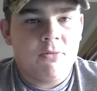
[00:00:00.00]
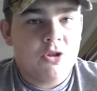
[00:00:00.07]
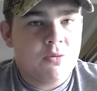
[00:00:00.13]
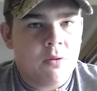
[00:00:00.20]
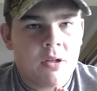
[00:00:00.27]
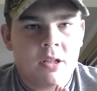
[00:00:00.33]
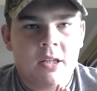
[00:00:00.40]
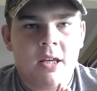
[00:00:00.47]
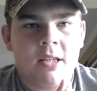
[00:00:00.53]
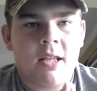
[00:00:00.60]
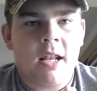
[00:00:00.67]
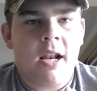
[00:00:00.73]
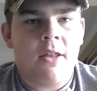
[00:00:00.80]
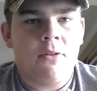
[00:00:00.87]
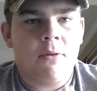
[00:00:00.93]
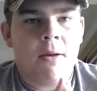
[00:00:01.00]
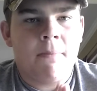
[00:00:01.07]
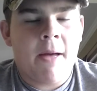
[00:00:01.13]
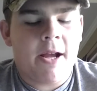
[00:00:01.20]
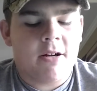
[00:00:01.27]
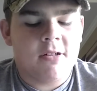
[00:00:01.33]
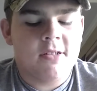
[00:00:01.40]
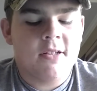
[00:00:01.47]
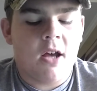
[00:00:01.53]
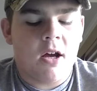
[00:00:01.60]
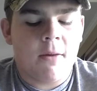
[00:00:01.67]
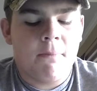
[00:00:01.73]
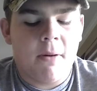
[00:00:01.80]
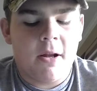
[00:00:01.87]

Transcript: Just wanted to get that out of the way. Packers suck.